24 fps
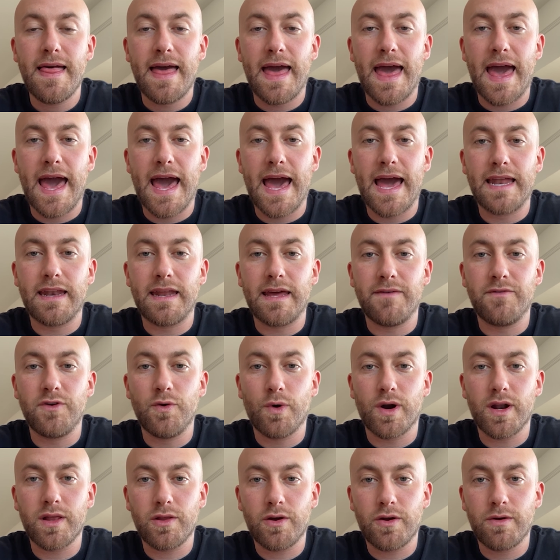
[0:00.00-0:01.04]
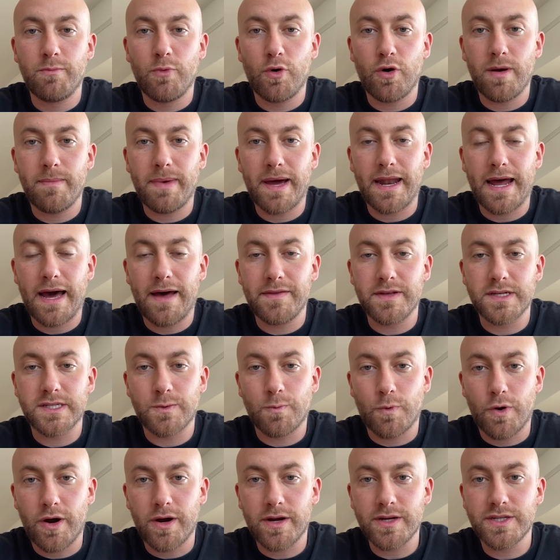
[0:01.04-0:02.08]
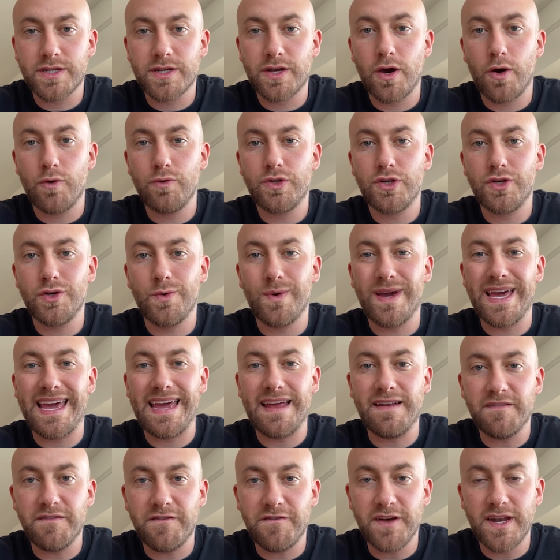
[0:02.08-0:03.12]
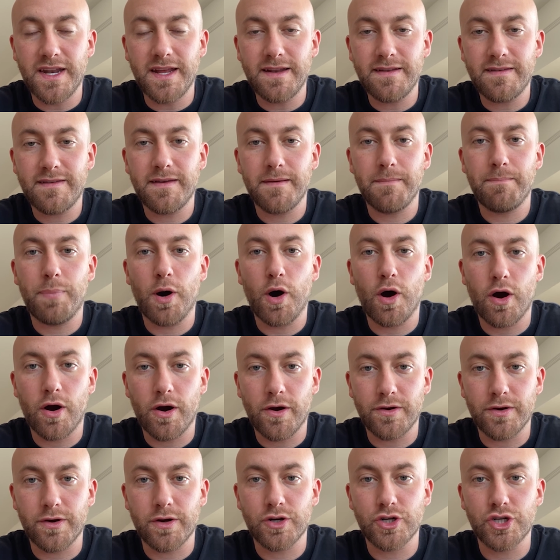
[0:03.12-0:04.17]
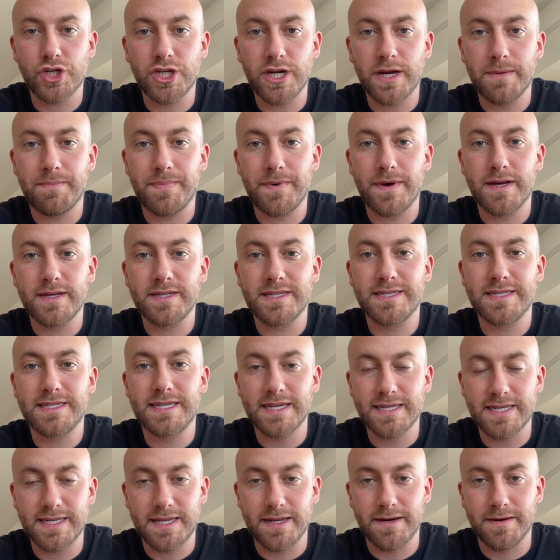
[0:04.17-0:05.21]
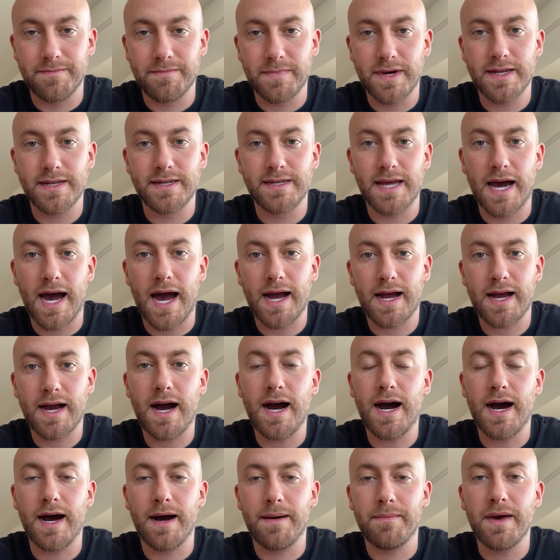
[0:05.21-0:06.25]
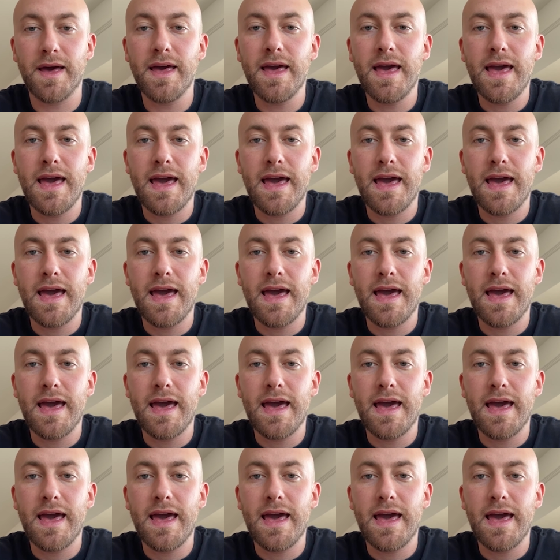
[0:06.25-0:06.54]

And if you want to learn more about how this works, go to infinitepartnershipsystem.com,